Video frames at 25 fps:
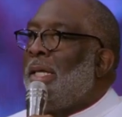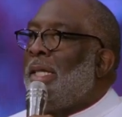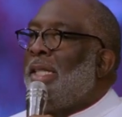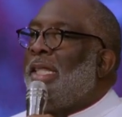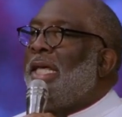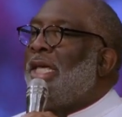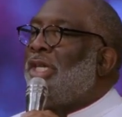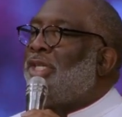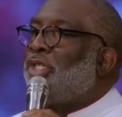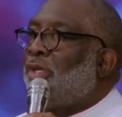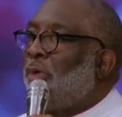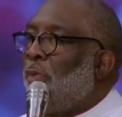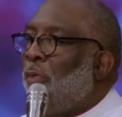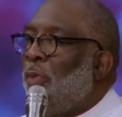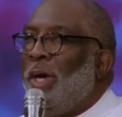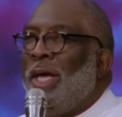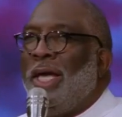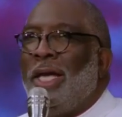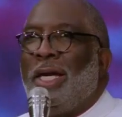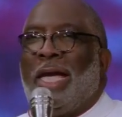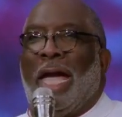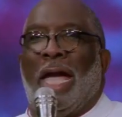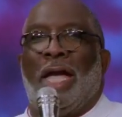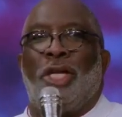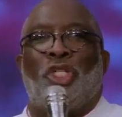This
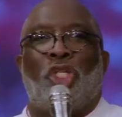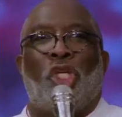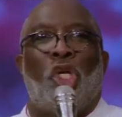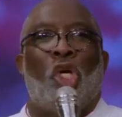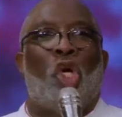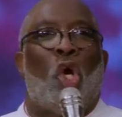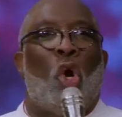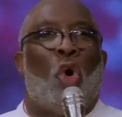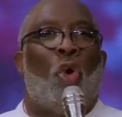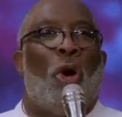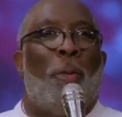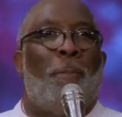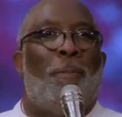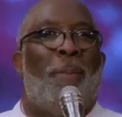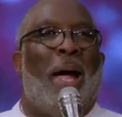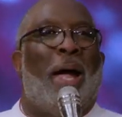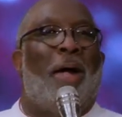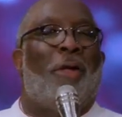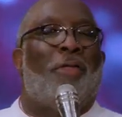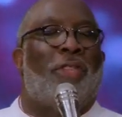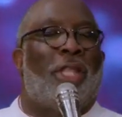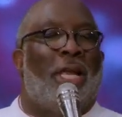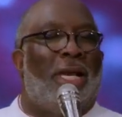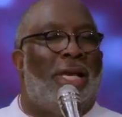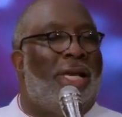week, as you go
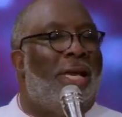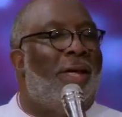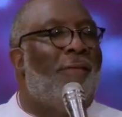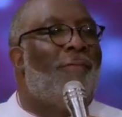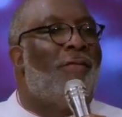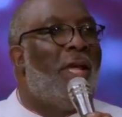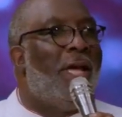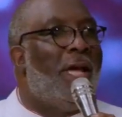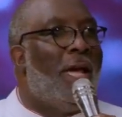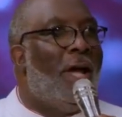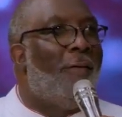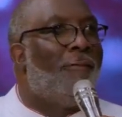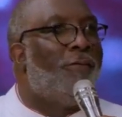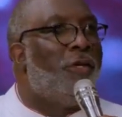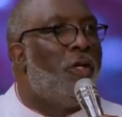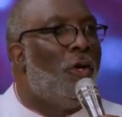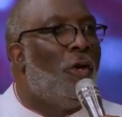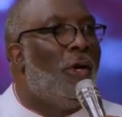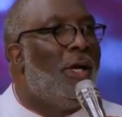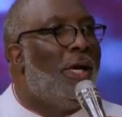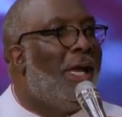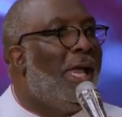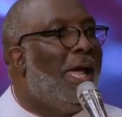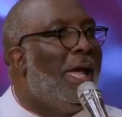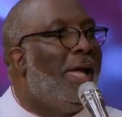about the living of
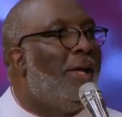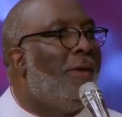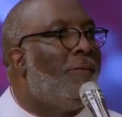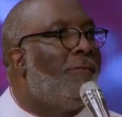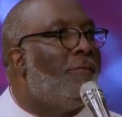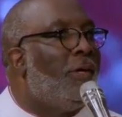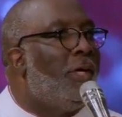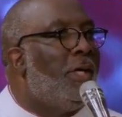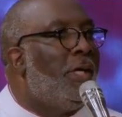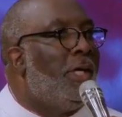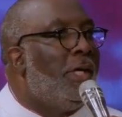your life,